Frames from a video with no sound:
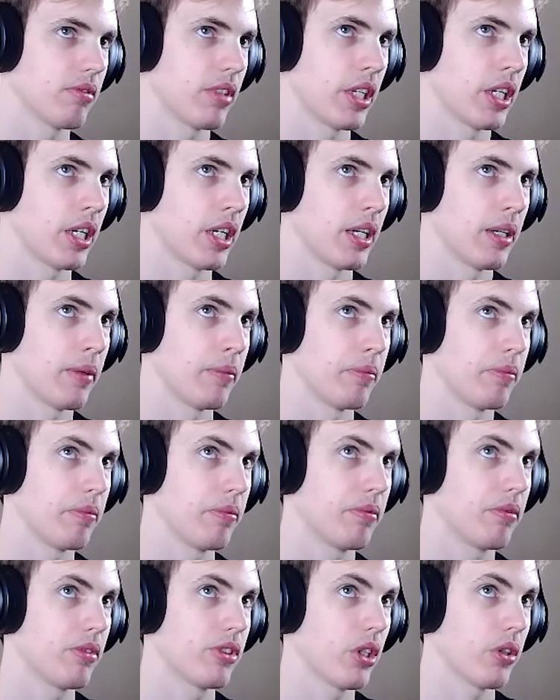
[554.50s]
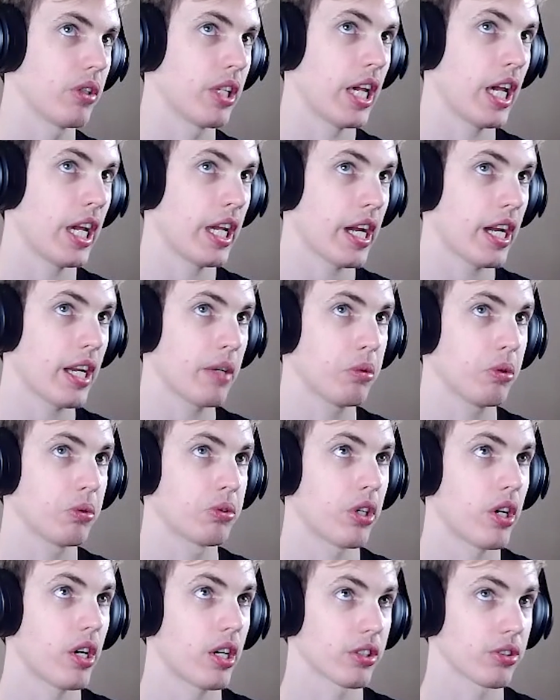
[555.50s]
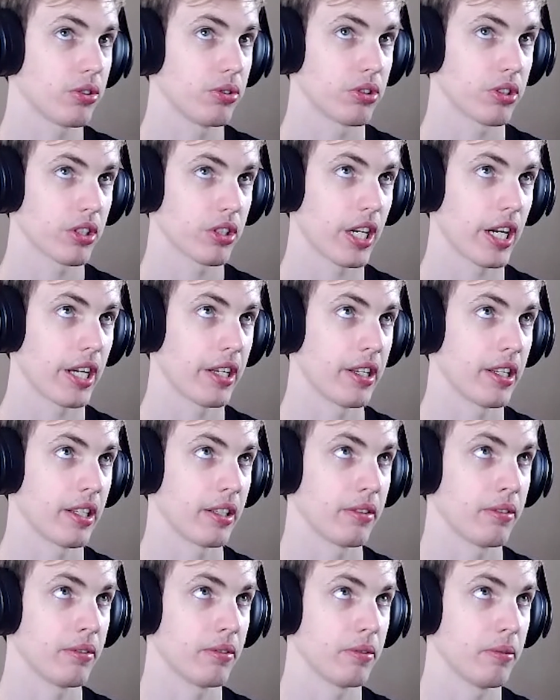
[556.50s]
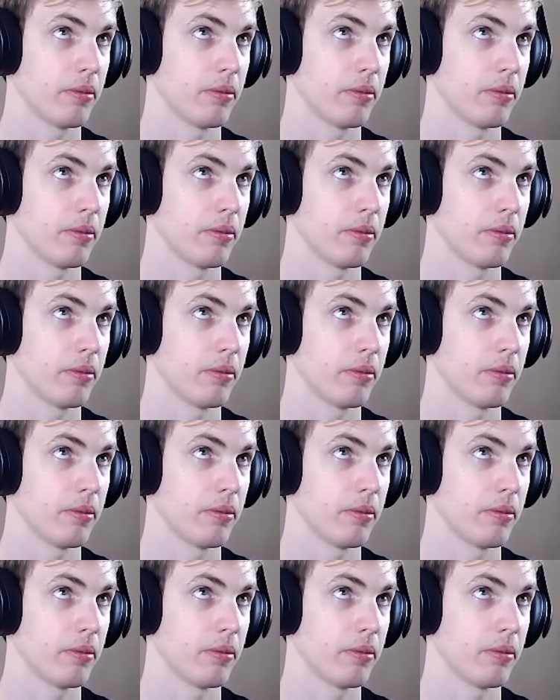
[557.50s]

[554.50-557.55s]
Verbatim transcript: um, so the AI will talk to Skynet.